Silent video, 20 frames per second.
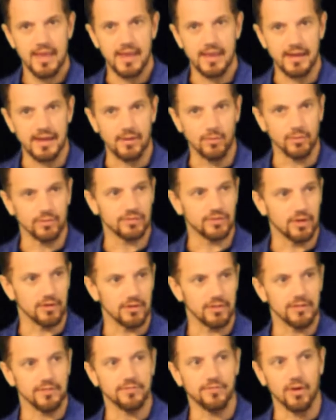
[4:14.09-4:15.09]
And I will
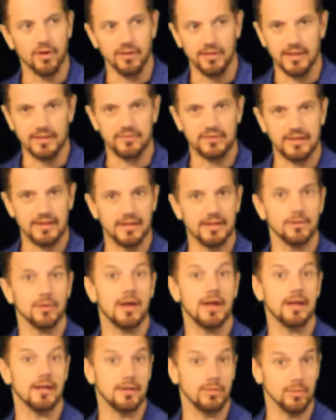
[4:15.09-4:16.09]
start on the far left and
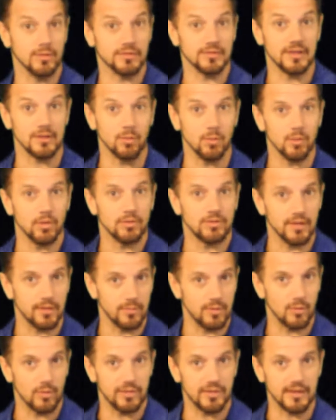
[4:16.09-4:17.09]
I will say, well,
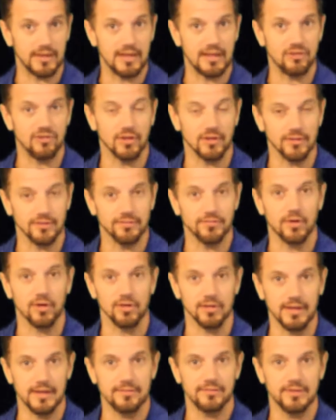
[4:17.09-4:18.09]
tell me what the gauge on the
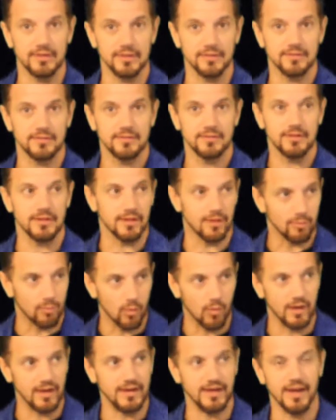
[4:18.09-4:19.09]
far left is. And I'll
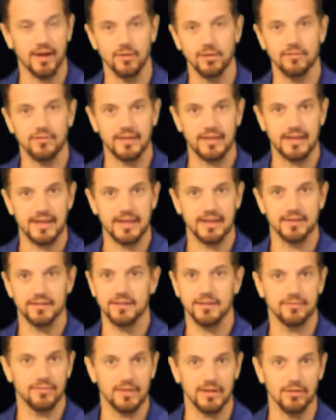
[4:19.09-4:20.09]
point it out if they
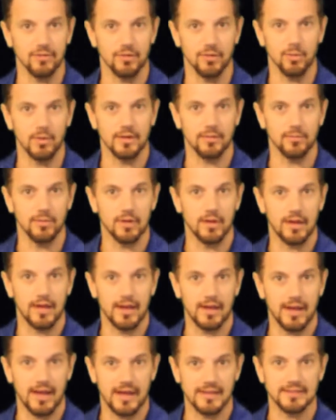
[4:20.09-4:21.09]
don't know what I'm
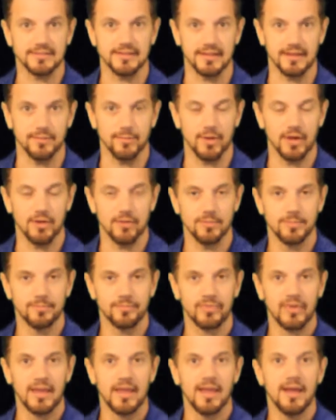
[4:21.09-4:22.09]
asking about.
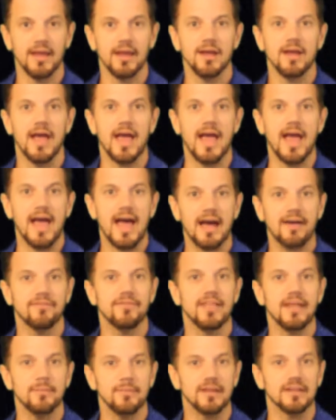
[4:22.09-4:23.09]

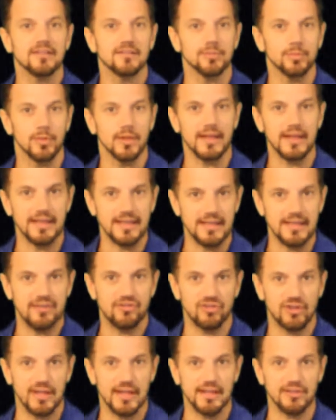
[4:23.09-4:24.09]
Have them explain
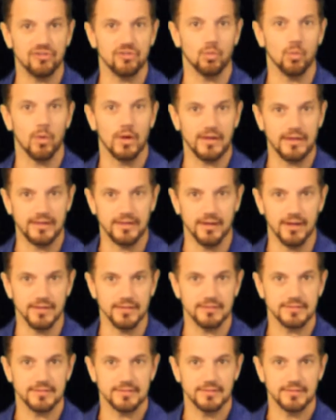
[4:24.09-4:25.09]
each gauge and what it
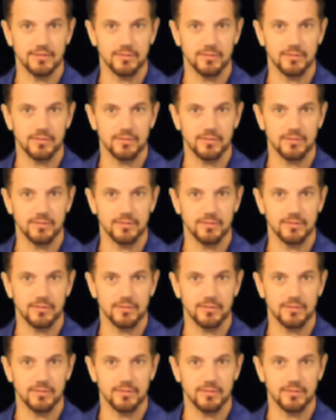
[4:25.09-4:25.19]
does.